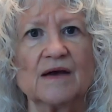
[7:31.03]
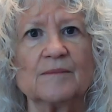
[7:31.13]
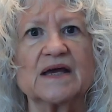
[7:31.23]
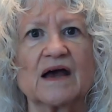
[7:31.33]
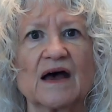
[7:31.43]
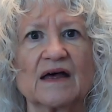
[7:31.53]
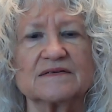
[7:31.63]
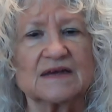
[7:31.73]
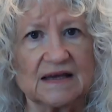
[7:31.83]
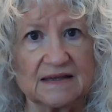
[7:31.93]

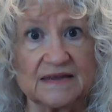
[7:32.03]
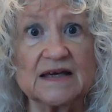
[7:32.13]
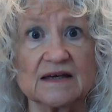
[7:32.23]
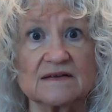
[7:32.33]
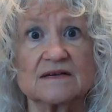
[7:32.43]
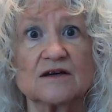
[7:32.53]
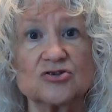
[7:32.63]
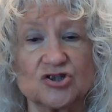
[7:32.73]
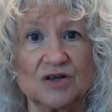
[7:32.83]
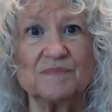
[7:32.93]
because this
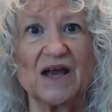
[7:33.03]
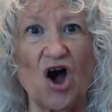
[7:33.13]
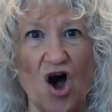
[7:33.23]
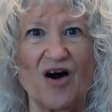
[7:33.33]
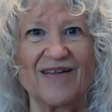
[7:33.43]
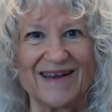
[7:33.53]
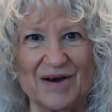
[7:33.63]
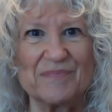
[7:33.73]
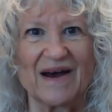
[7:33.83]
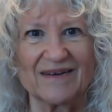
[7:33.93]
should be all
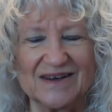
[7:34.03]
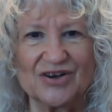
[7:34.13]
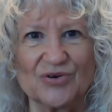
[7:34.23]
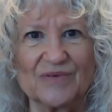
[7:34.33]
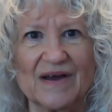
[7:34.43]
about you.